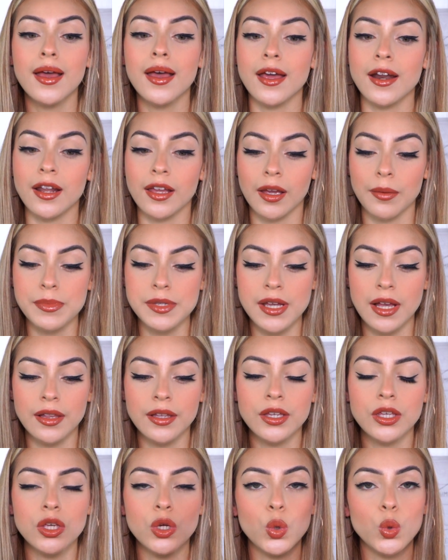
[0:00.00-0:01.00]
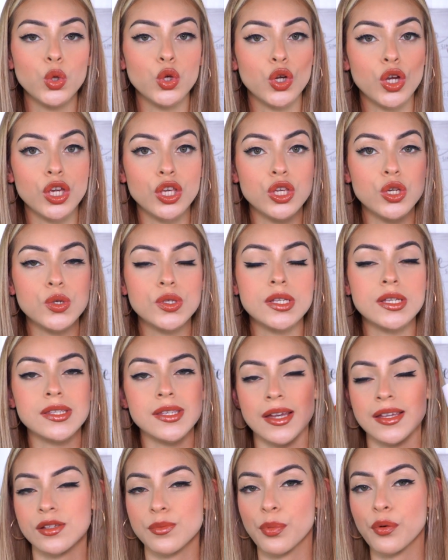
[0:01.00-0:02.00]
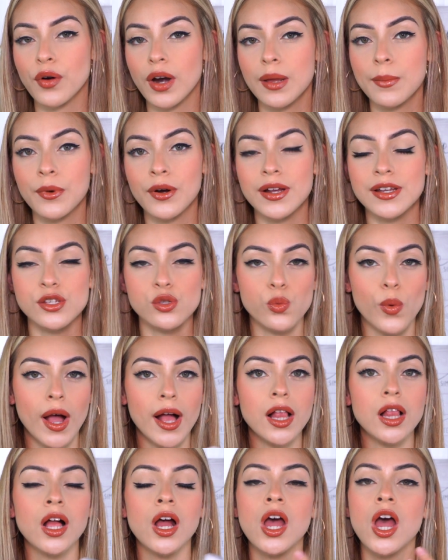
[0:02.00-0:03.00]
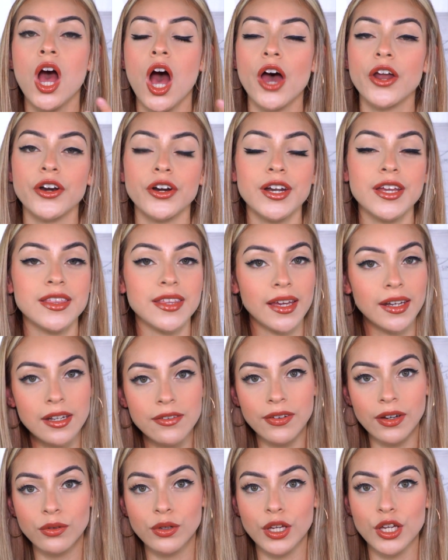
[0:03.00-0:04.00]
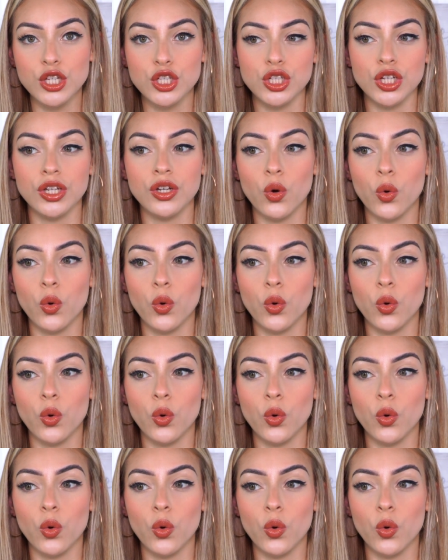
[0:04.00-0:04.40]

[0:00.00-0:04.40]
And like I'm telling you, you can use this as a primer as well underneath any foundation,